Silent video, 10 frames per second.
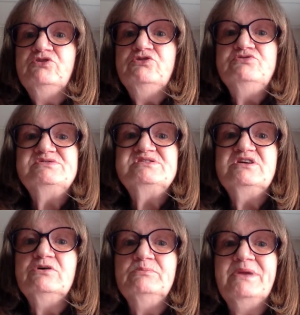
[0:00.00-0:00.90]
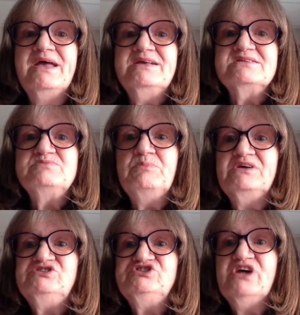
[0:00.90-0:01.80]
Do you still make as
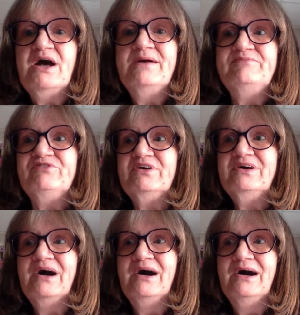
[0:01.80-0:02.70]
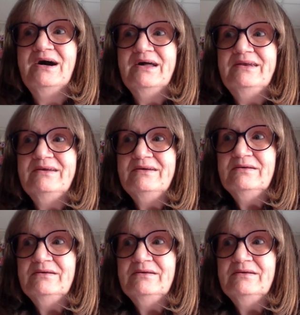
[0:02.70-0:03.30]
much time for God?